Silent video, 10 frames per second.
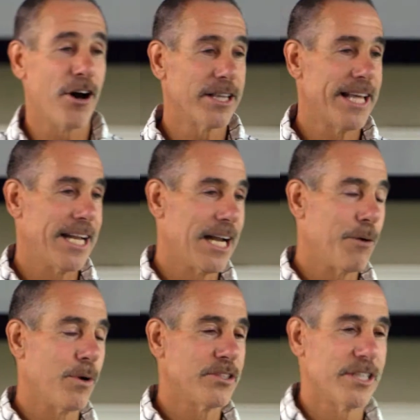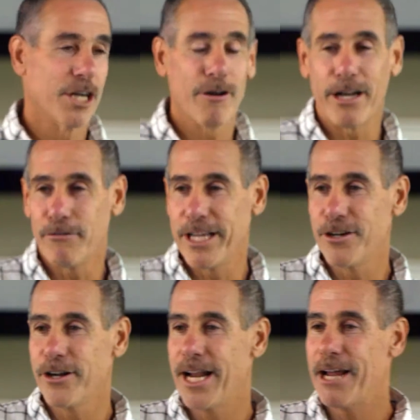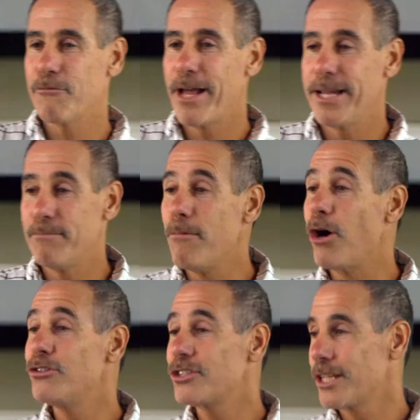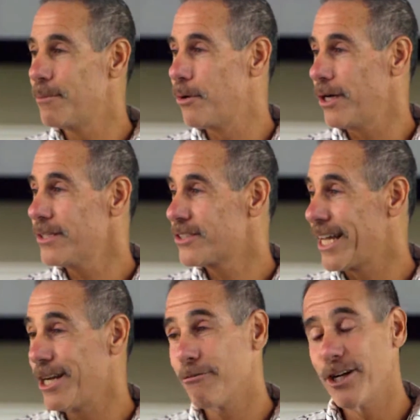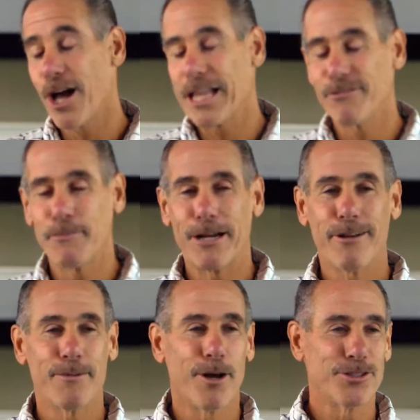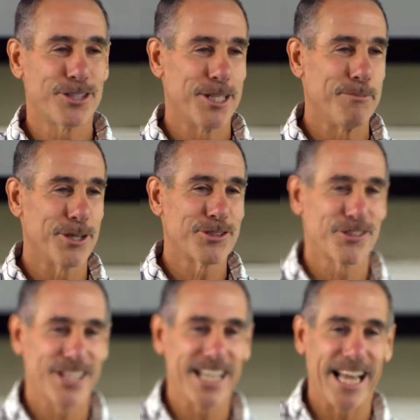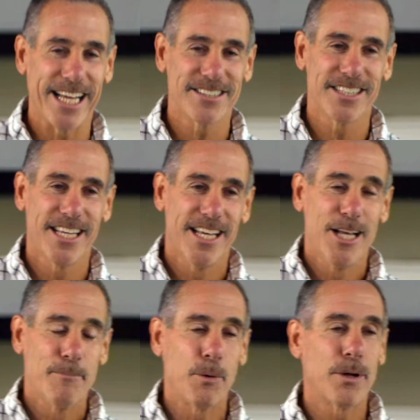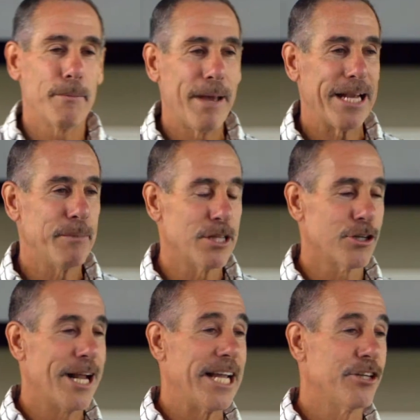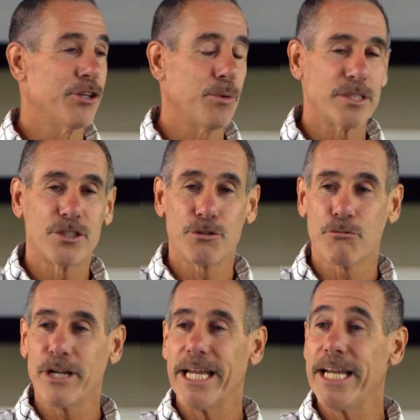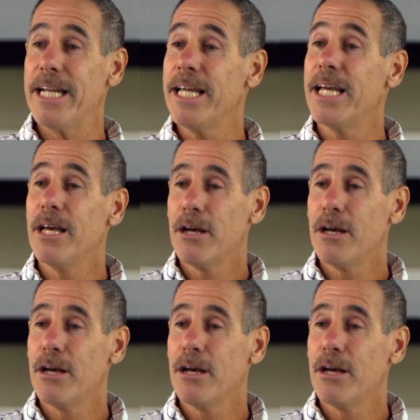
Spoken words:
thought that, and I wasn't a great reader, and I read most of the books. I didn't read all of them. I read most of the books for the class. But what it made me learn how to do was to read